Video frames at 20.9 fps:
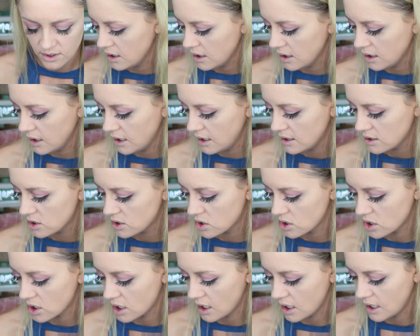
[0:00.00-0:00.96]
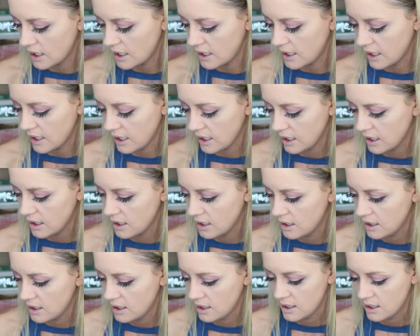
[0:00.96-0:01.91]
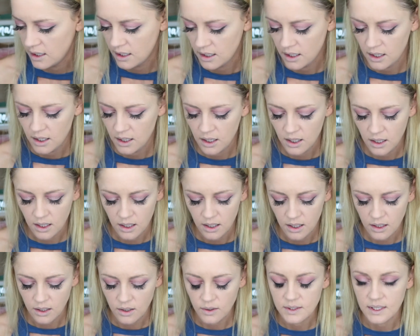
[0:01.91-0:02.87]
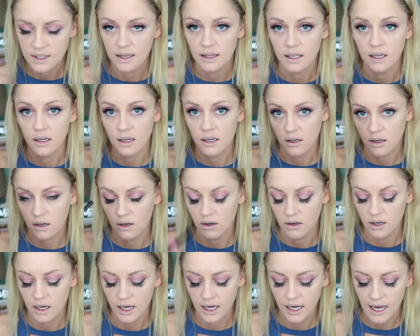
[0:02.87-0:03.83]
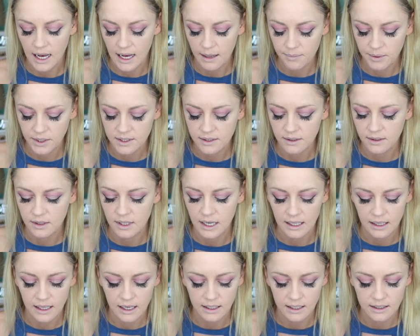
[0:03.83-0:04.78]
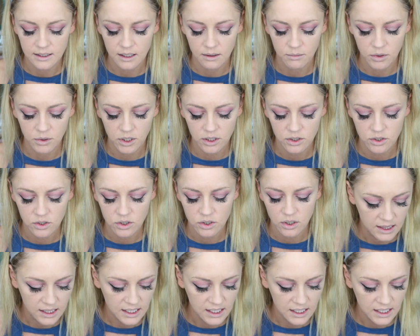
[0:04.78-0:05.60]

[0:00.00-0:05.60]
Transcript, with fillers: Let's try using the Hikari eye pencil that I like so much.